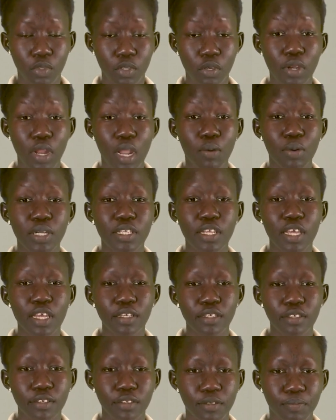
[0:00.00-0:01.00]
on our
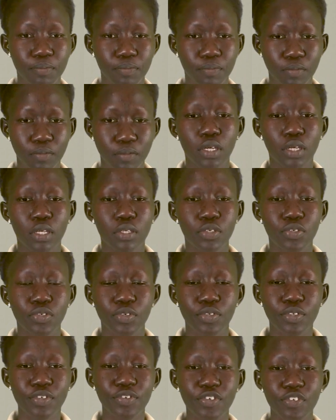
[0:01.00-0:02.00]
diet.
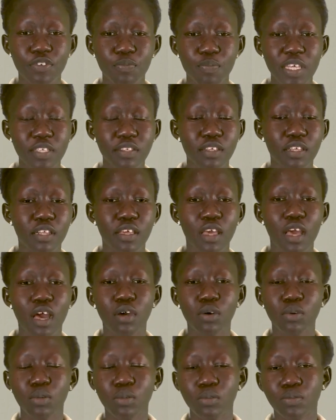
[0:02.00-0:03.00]
So this is basically
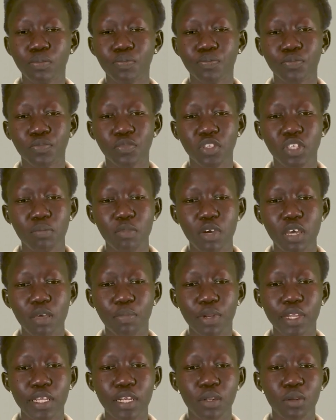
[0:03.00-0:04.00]
how the My
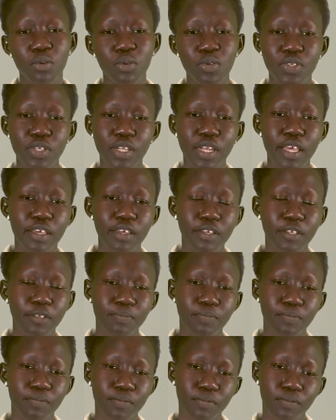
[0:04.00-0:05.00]
Plate looks like.
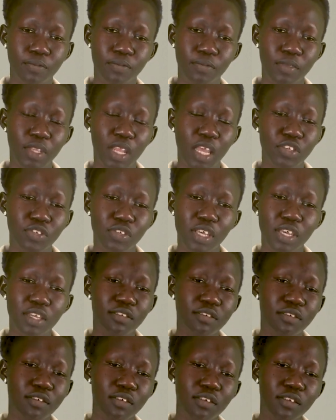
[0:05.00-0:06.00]
As you can
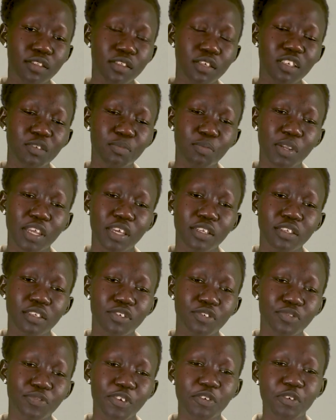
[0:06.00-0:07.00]
see, this plate
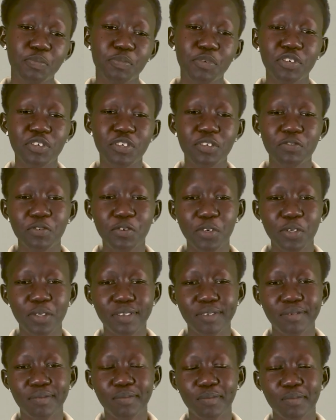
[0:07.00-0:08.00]
is very
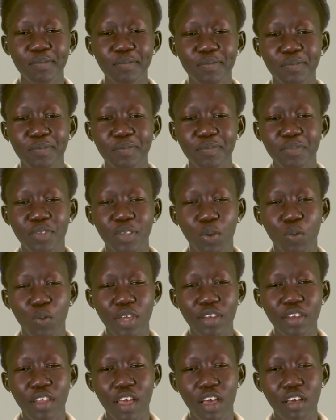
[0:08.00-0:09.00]
beautiful.
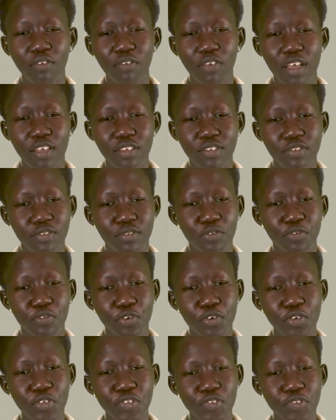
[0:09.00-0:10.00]
One half has
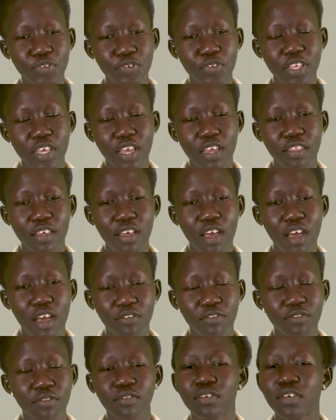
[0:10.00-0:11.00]
fruits, the other
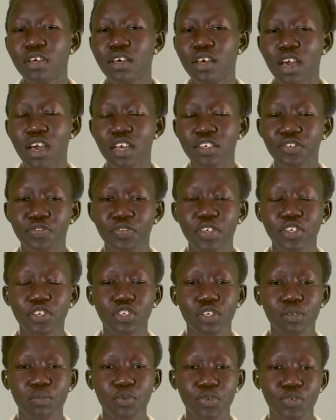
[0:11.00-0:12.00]
half has
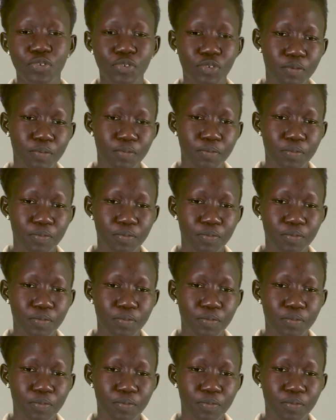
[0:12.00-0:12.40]
vegetables.